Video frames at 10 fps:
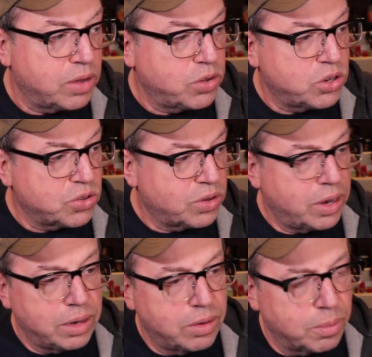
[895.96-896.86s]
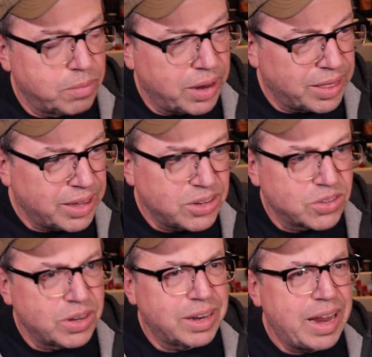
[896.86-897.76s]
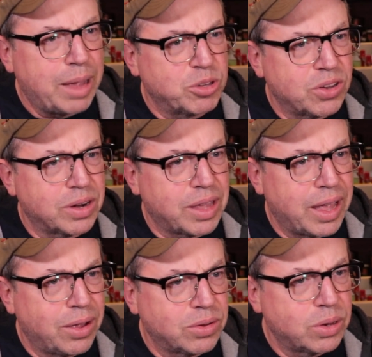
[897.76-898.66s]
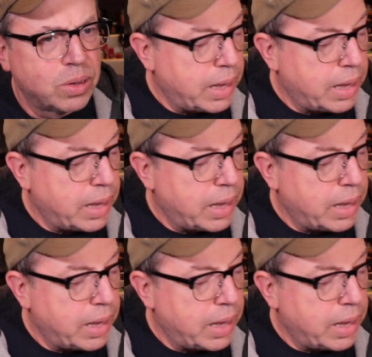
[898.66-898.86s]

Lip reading: of it. You just need to, I think you just need an Amazon account.